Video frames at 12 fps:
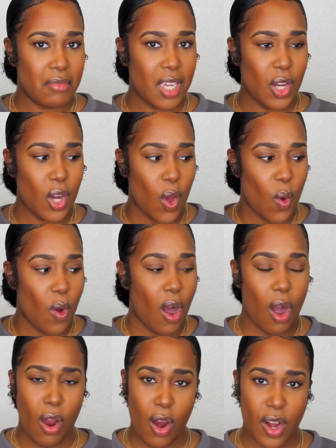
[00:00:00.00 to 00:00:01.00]
you know,
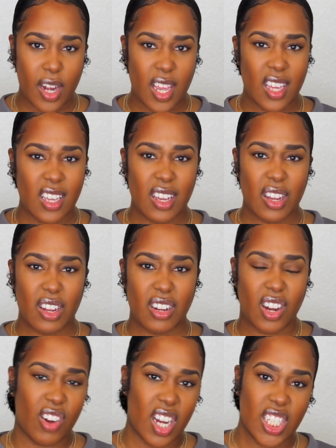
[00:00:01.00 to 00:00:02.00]
hard
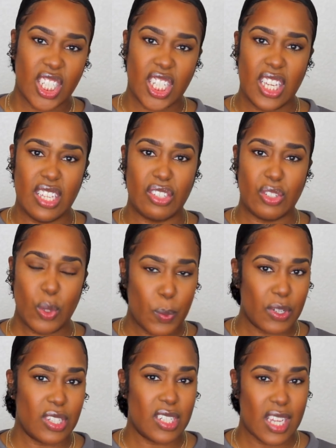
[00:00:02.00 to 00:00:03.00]
crunchy,
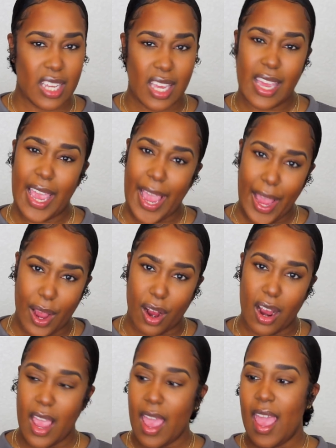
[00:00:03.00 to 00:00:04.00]
super sticky
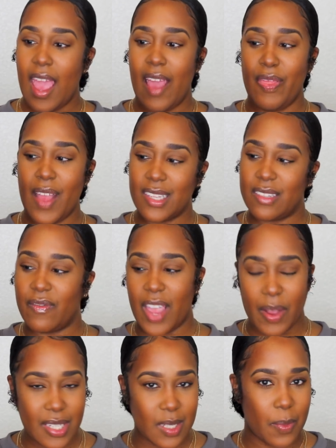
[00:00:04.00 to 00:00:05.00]
hair. And that's
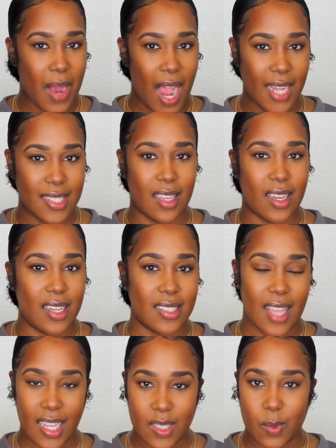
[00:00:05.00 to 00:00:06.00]
very surprising because
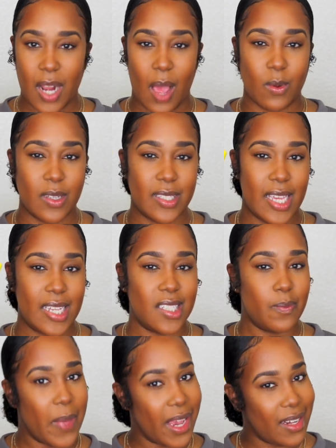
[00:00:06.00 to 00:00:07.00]
that's what I was
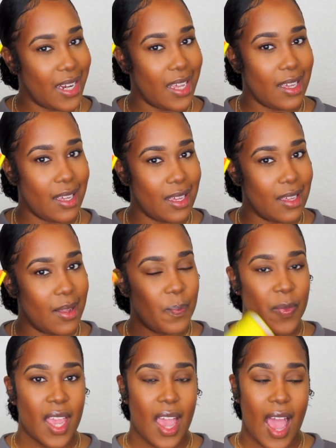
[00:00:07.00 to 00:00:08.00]
expecting.
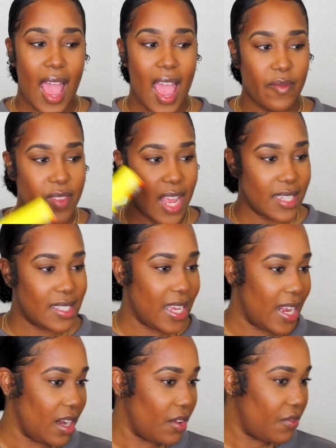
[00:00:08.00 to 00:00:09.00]
I have not
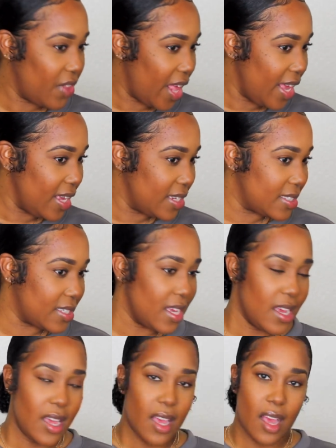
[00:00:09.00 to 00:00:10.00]
seen any flakes,
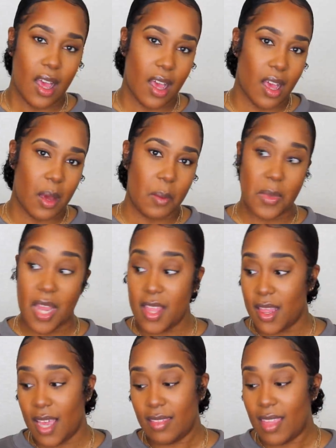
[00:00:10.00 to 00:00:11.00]
um,
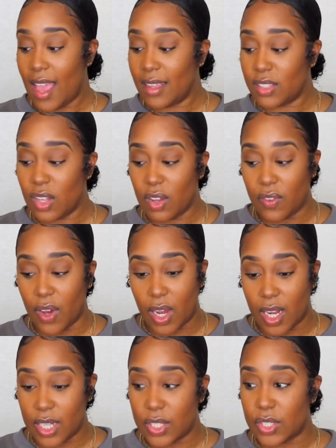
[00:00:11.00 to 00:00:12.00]
nothing like that so
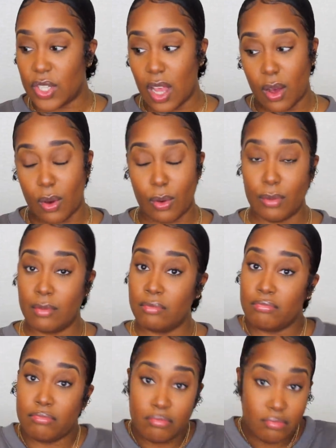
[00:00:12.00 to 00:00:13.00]
far. So
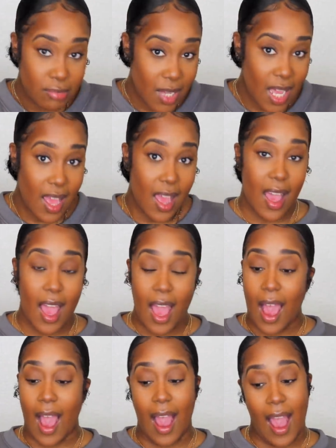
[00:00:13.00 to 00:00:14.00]

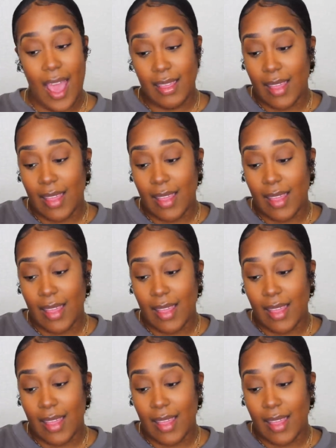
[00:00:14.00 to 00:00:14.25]
I